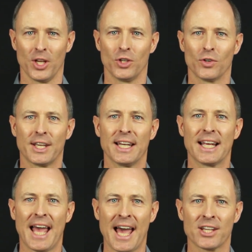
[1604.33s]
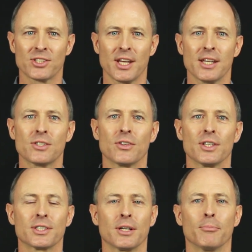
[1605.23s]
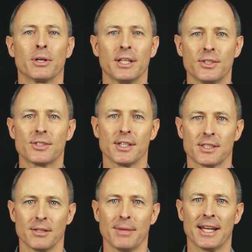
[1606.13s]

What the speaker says: You're getting access to this complete system